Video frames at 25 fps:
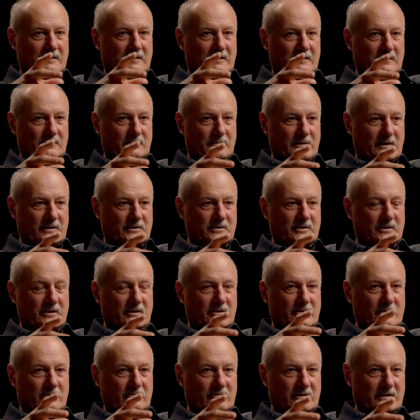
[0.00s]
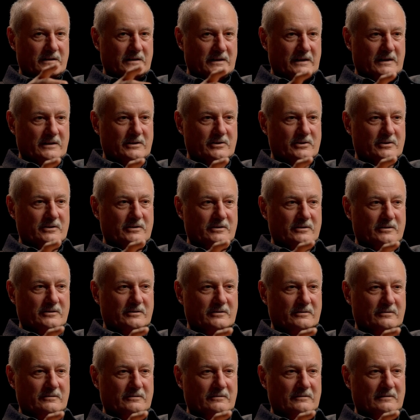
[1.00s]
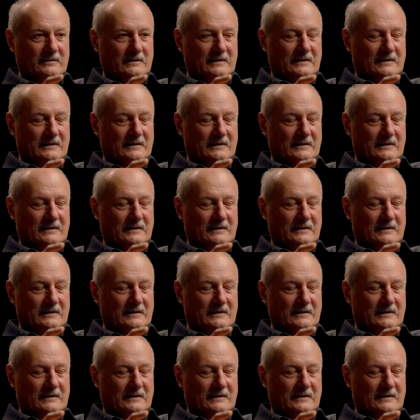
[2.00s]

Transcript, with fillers: it's about turning your attention to.